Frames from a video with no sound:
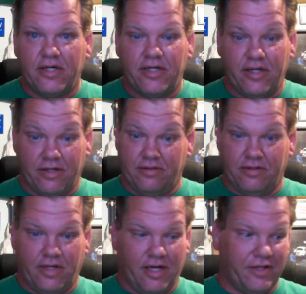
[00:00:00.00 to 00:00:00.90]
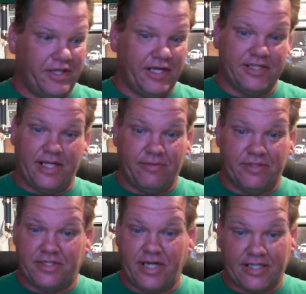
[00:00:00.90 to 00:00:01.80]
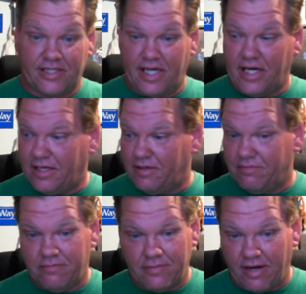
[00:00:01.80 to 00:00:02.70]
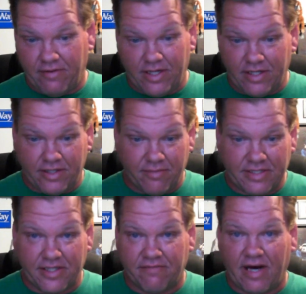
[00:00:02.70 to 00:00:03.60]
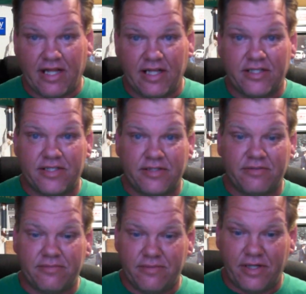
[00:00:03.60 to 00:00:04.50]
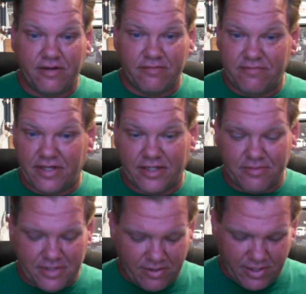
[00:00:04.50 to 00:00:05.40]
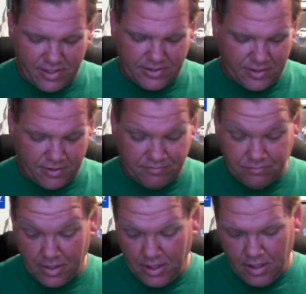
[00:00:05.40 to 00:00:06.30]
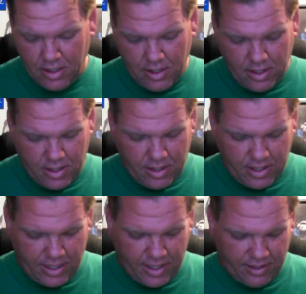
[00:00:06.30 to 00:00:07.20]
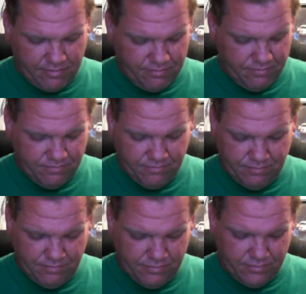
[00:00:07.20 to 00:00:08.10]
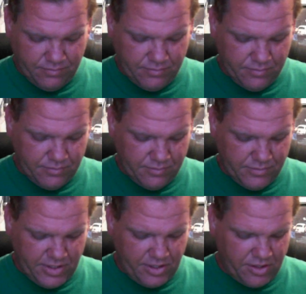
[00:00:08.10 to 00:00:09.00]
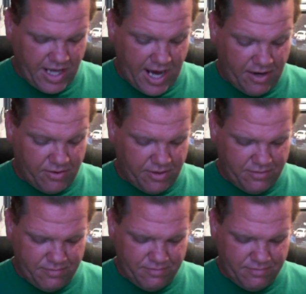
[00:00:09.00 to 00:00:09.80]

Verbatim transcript: you know, all the things that he was sexting and everything, the domestic violence, you know, victims and everything. So, um, either that or